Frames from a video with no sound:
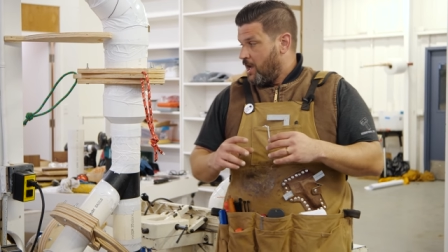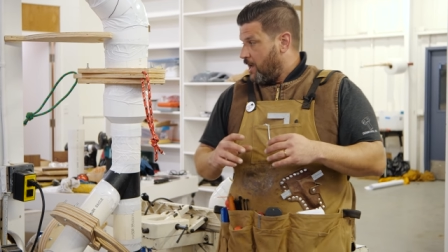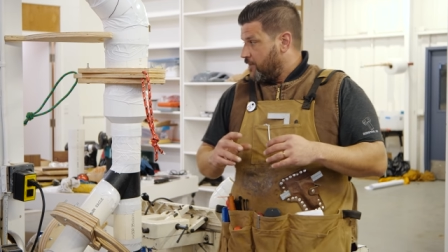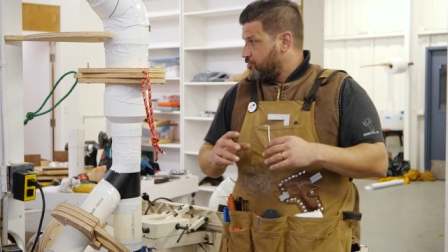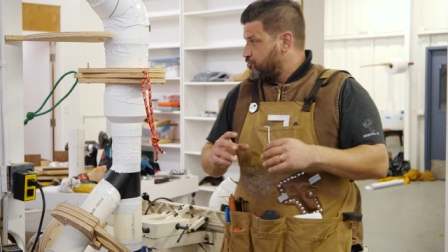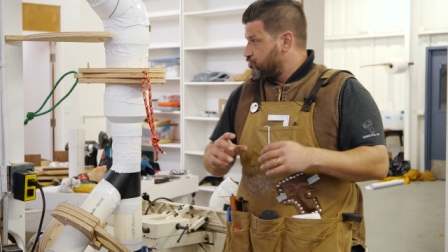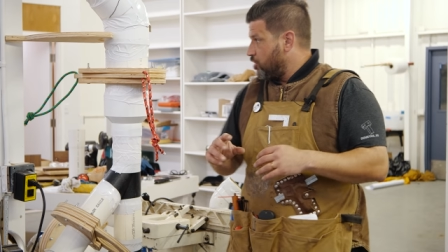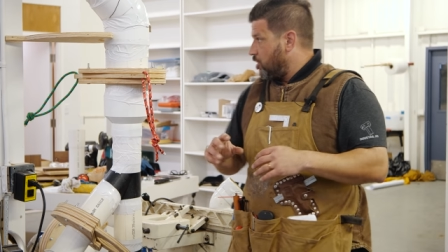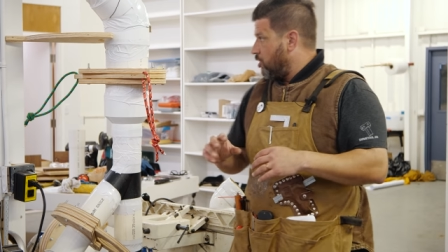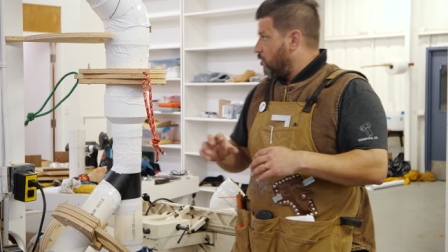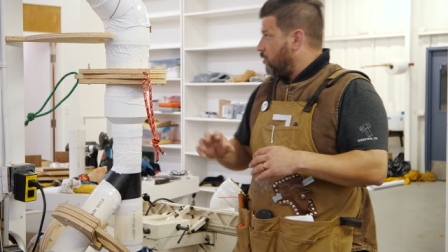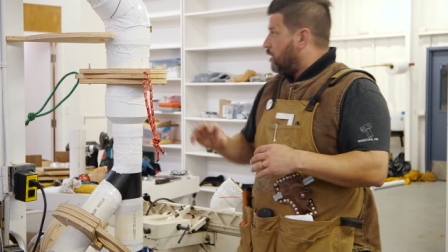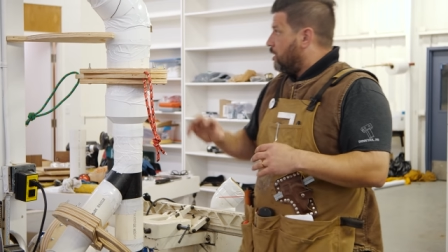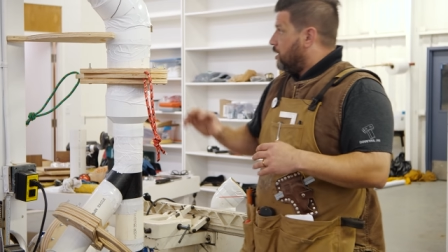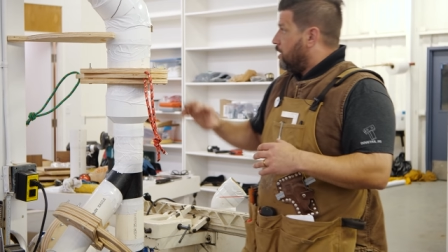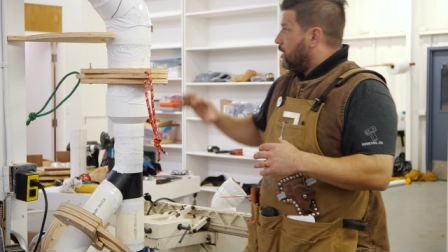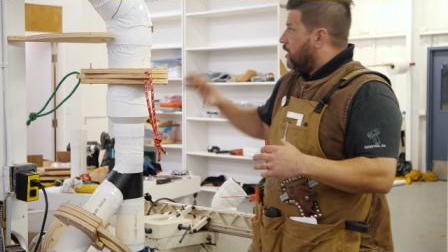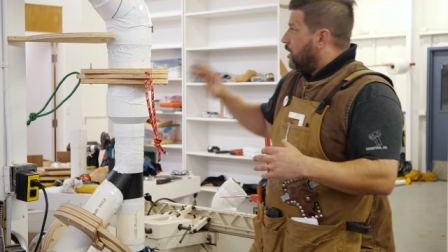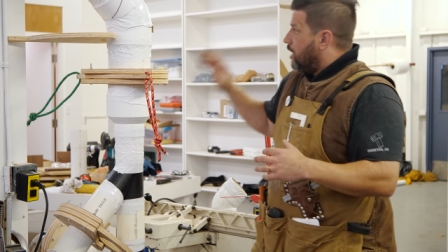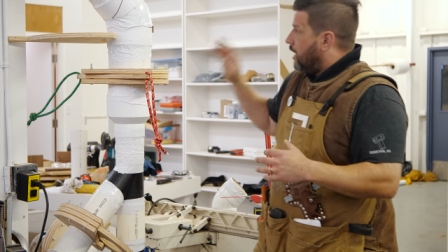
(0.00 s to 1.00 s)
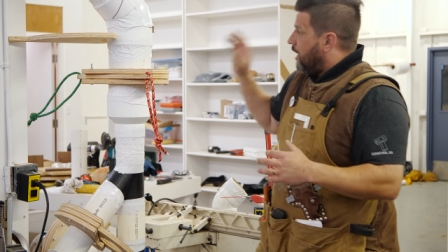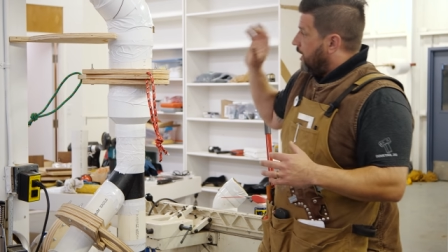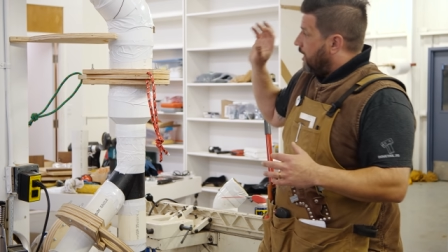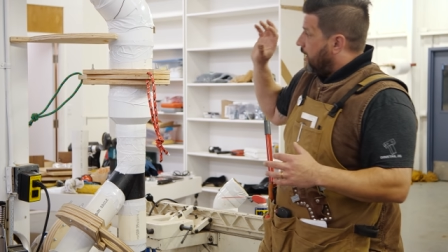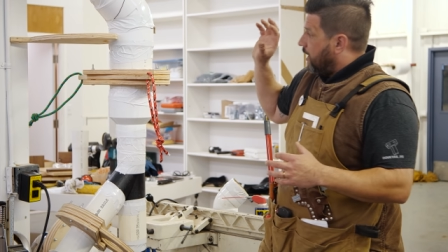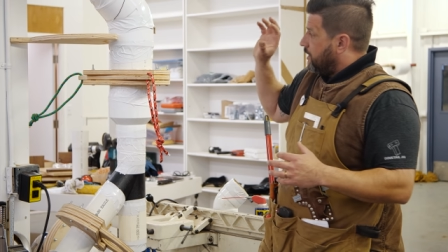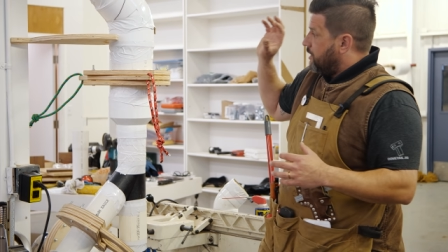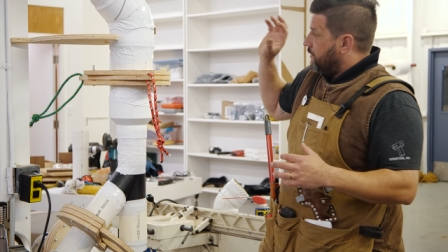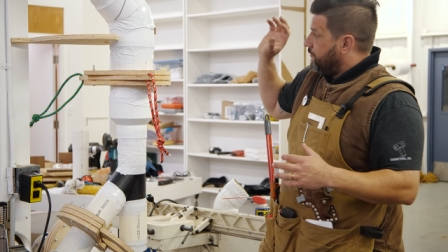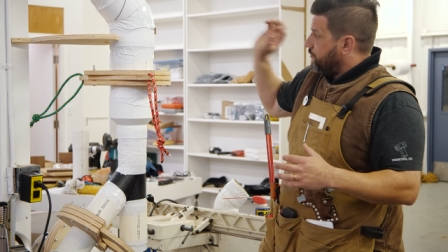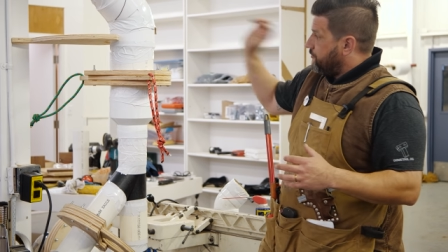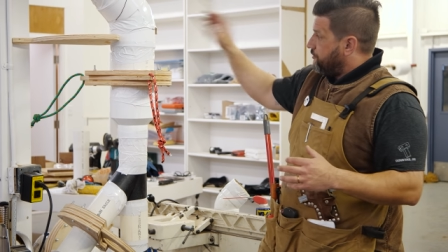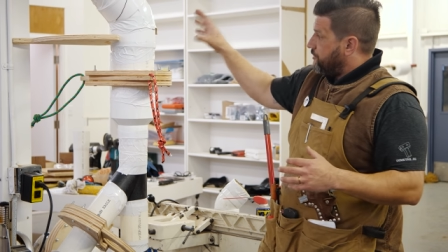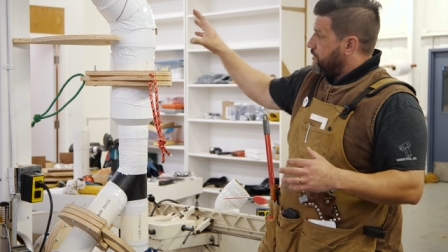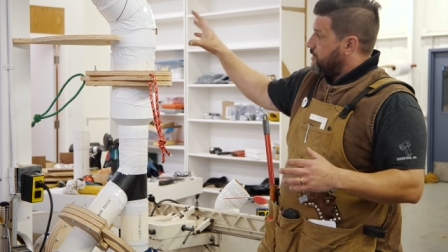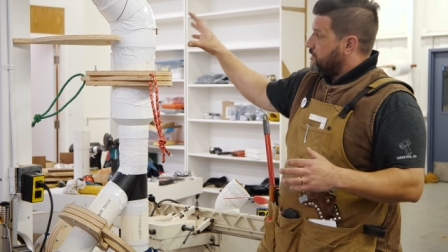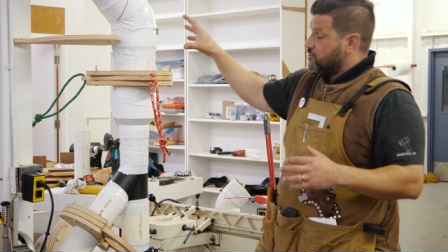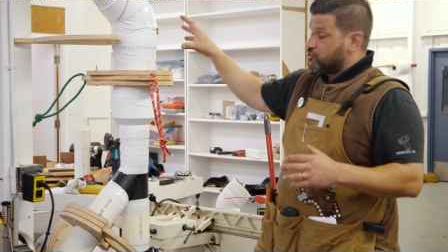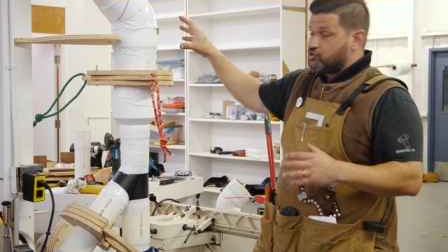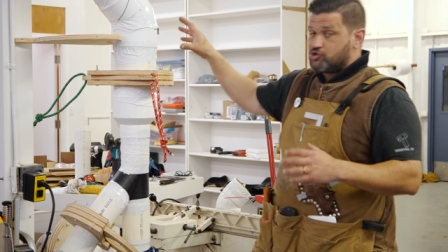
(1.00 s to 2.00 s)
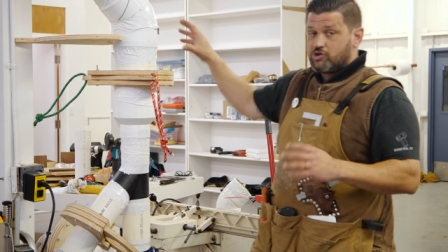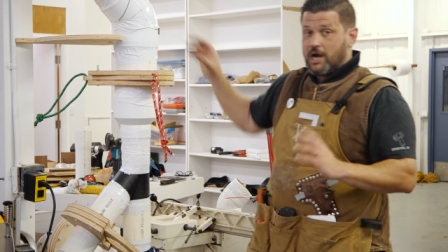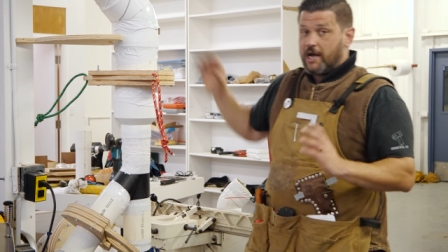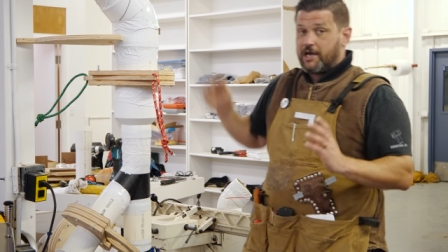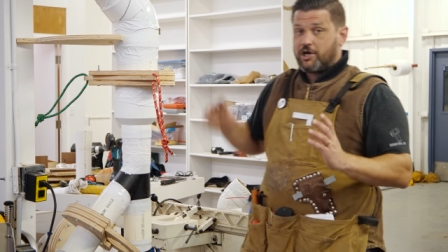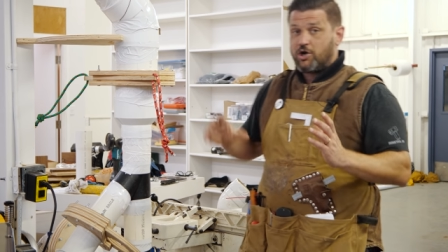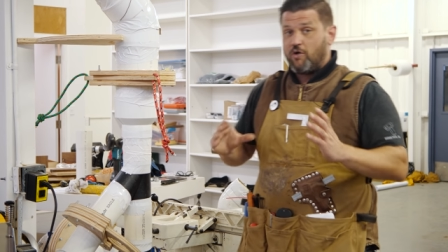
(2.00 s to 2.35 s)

And so Uh, another thing is try